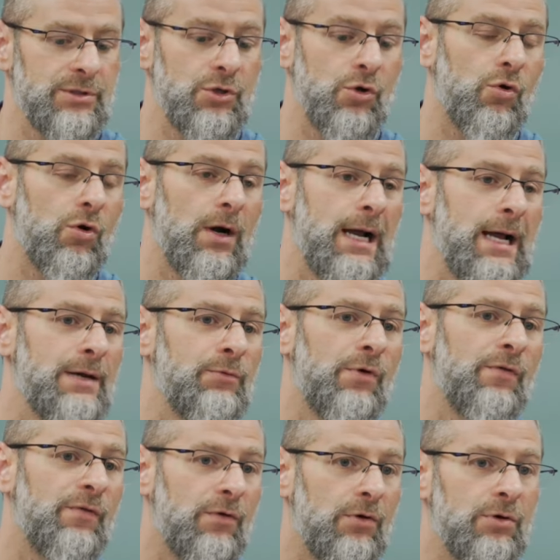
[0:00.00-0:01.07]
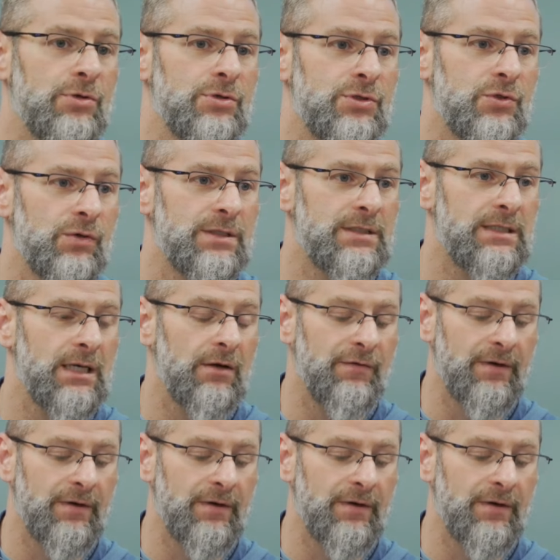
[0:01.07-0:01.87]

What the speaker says: The Quran refers to itself,